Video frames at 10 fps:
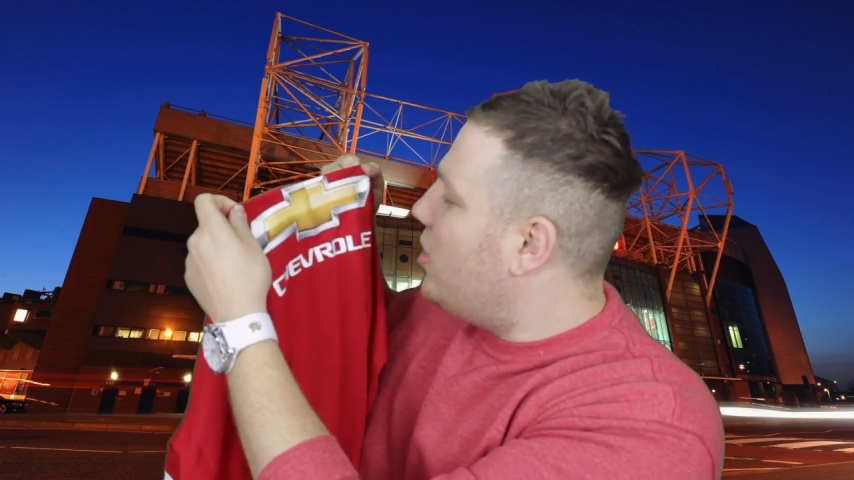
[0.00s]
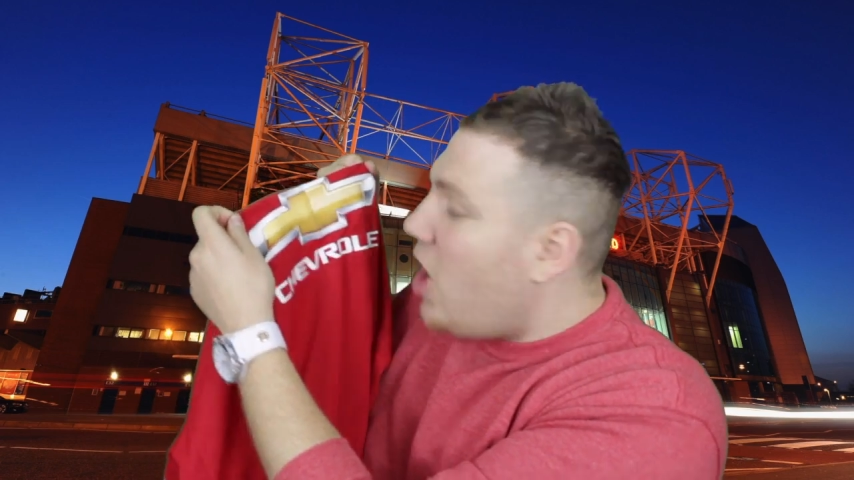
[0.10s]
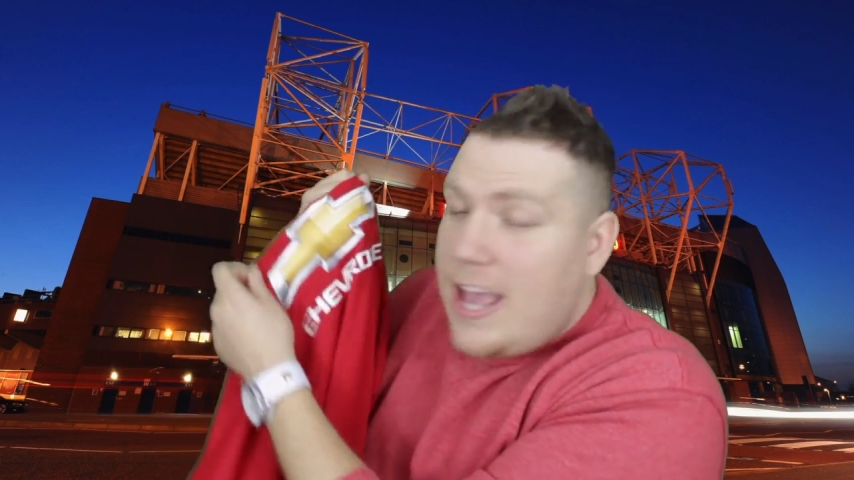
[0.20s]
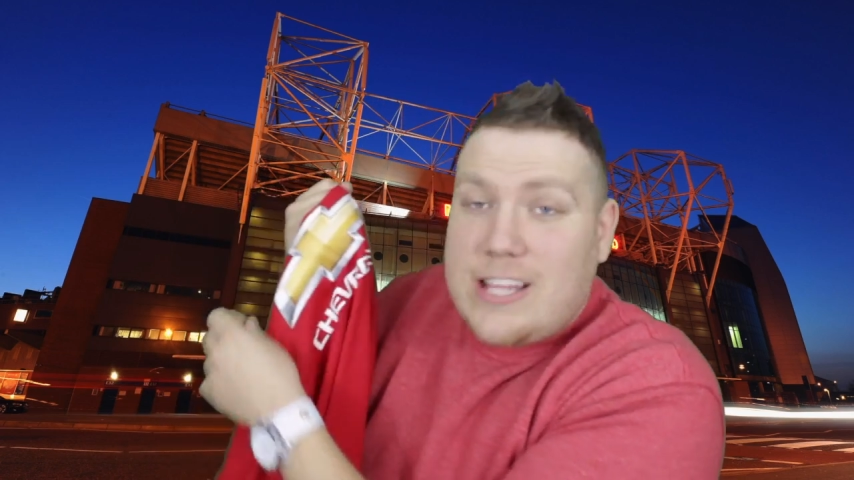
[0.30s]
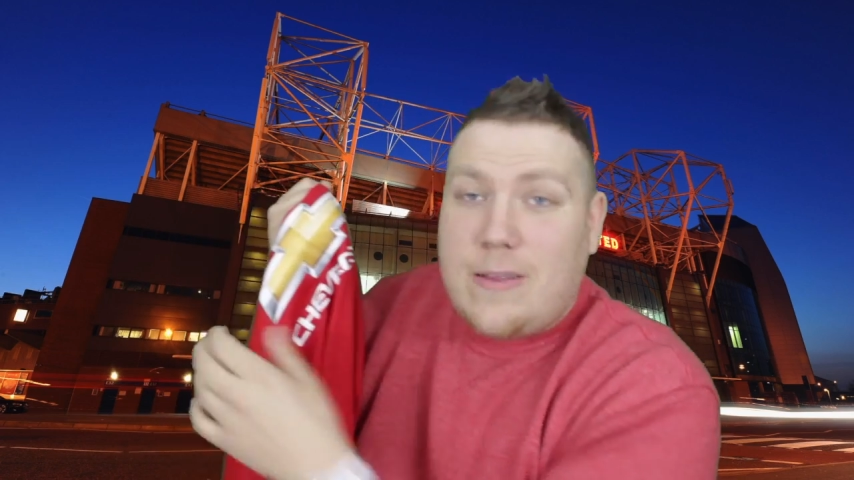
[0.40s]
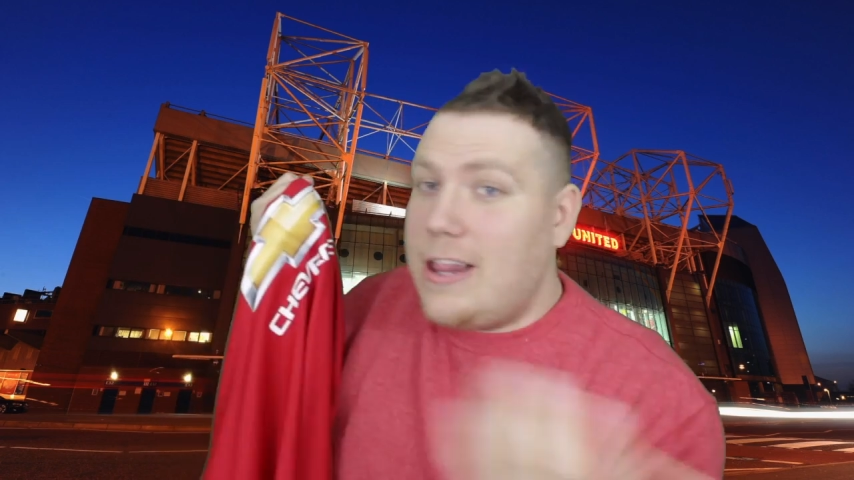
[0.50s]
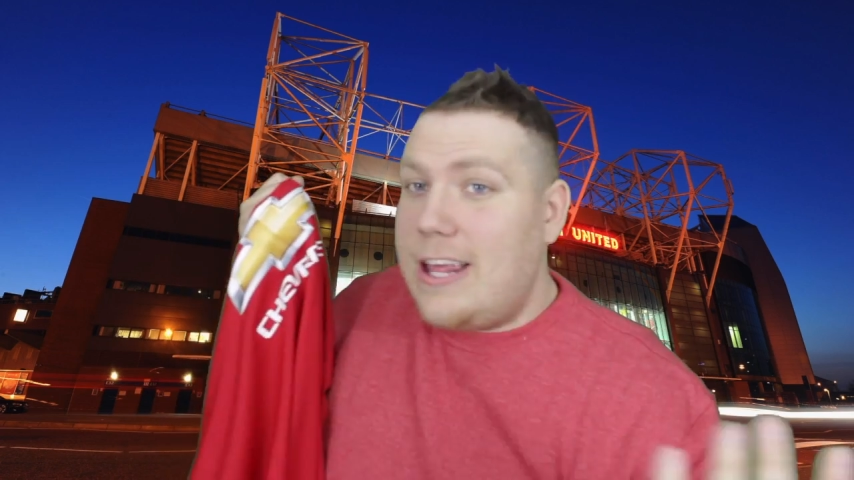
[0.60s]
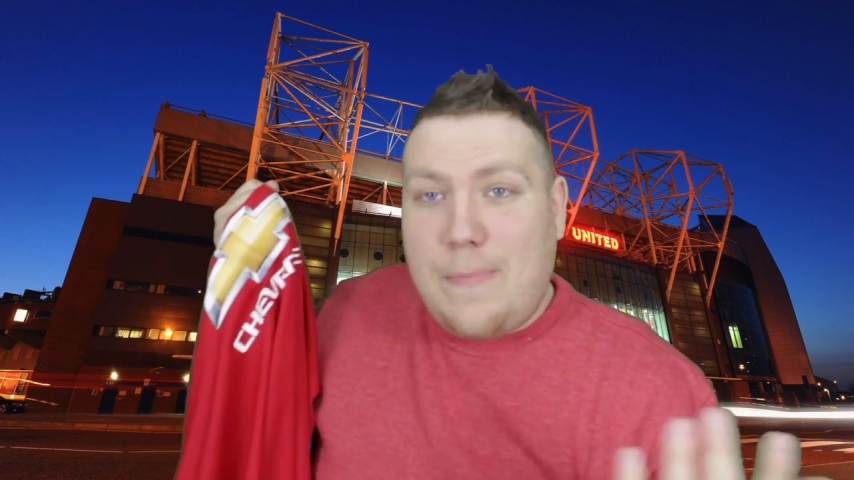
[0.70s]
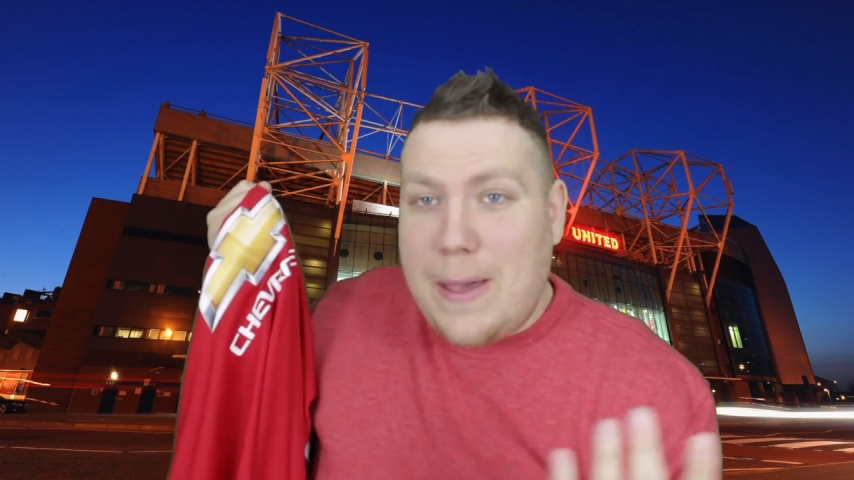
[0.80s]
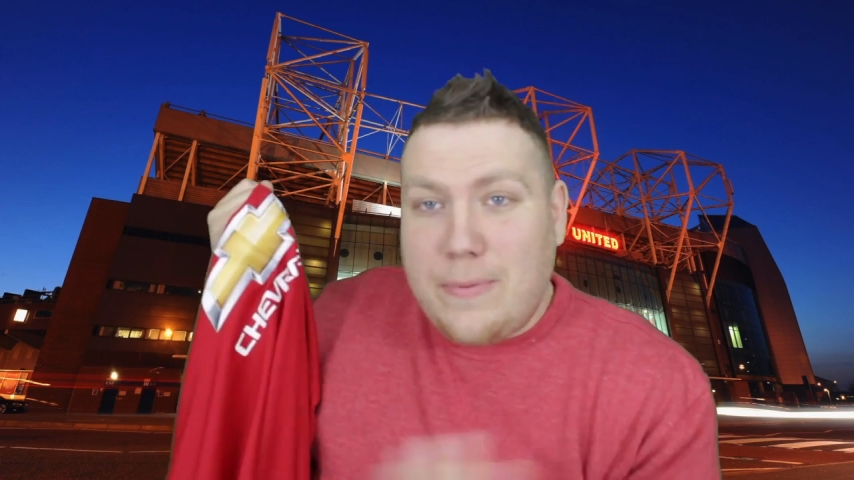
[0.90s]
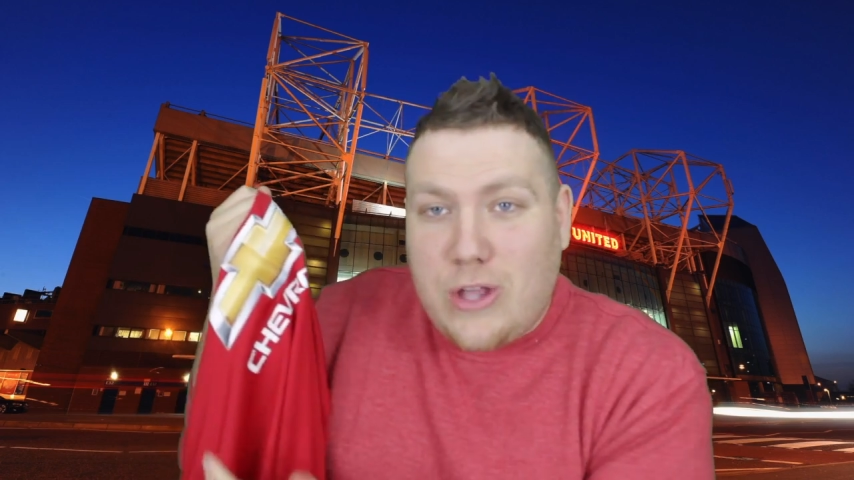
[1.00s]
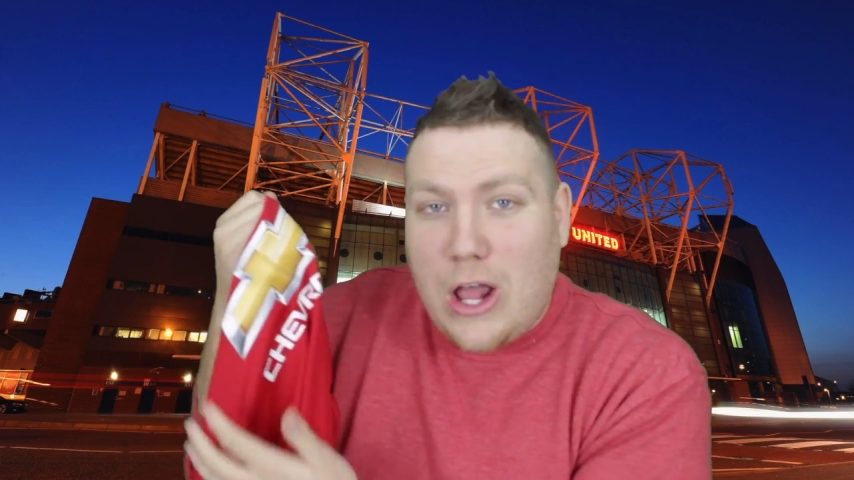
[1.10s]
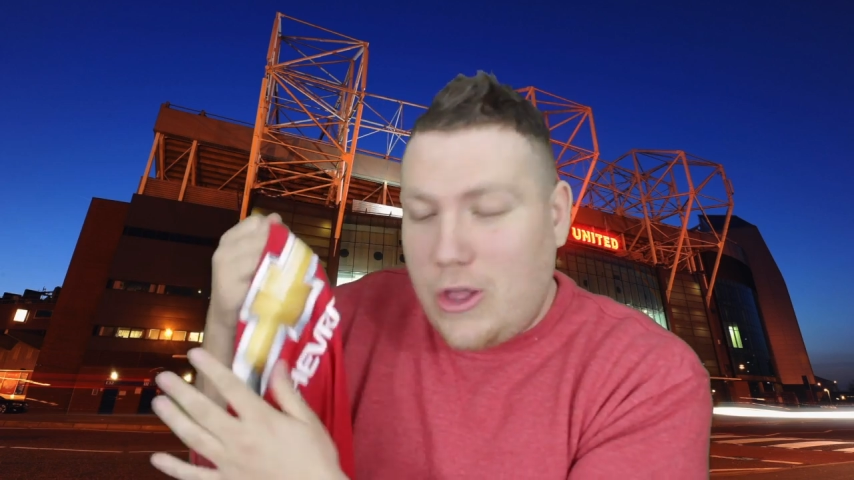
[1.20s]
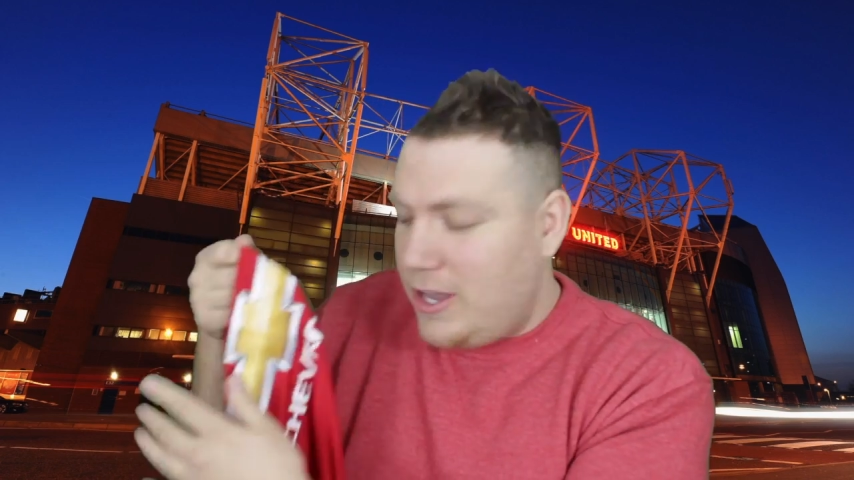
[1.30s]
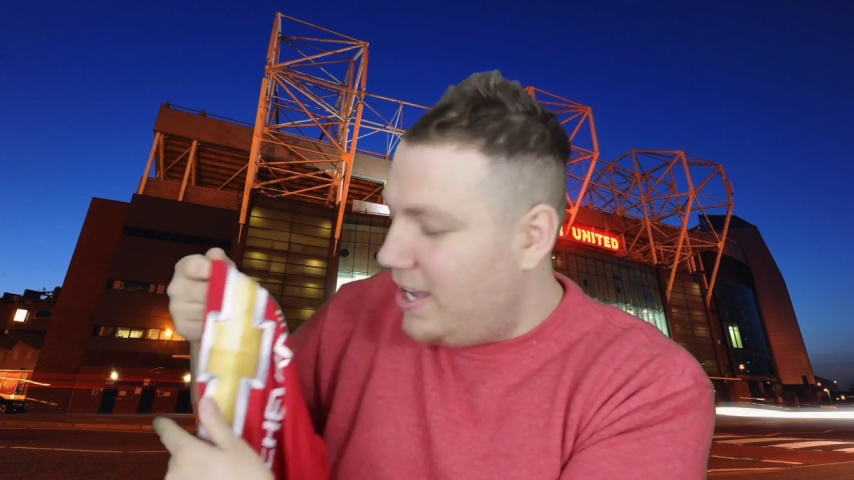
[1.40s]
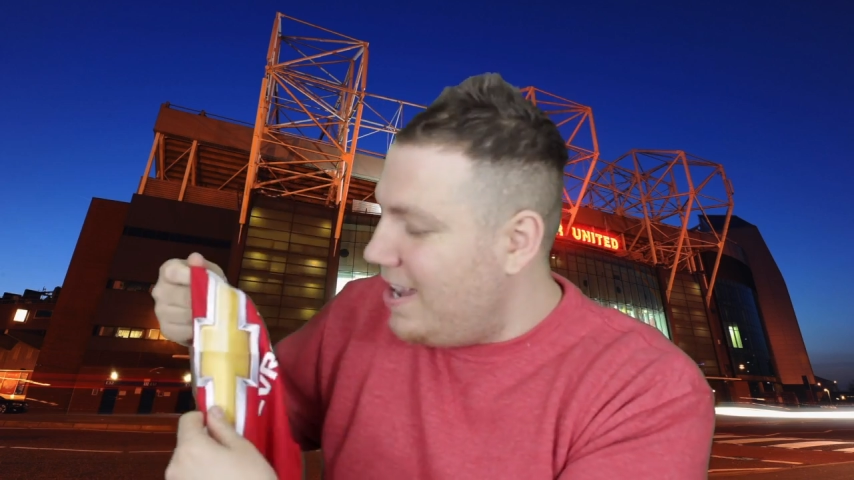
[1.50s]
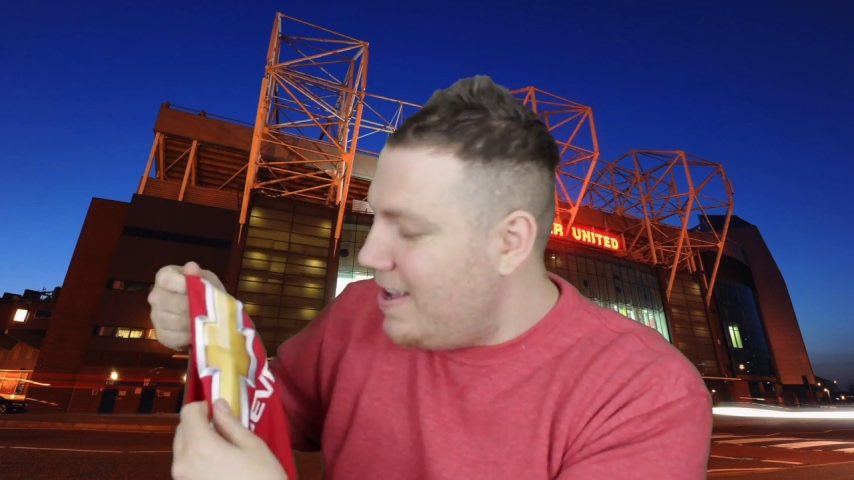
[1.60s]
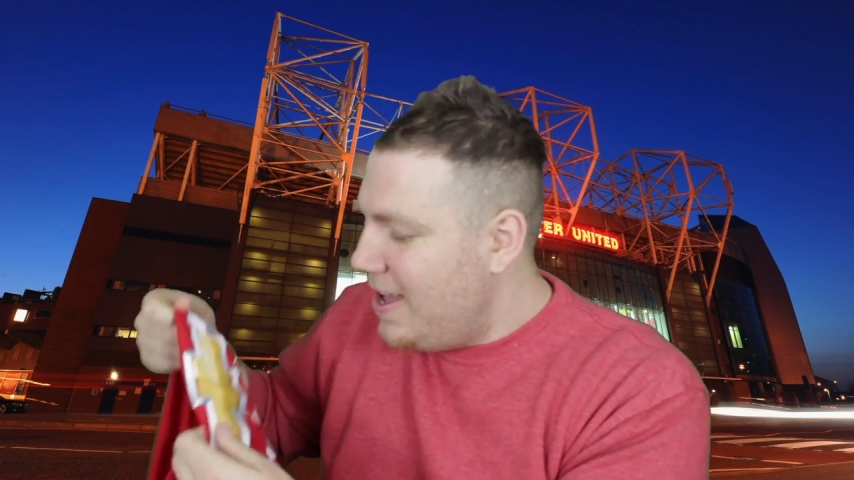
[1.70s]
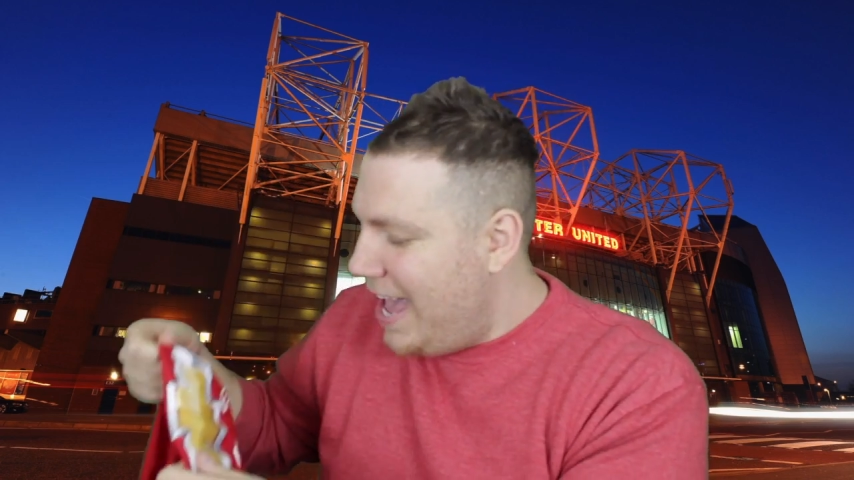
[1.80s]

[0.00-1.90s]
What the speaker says: You know, a lot of people don't like it.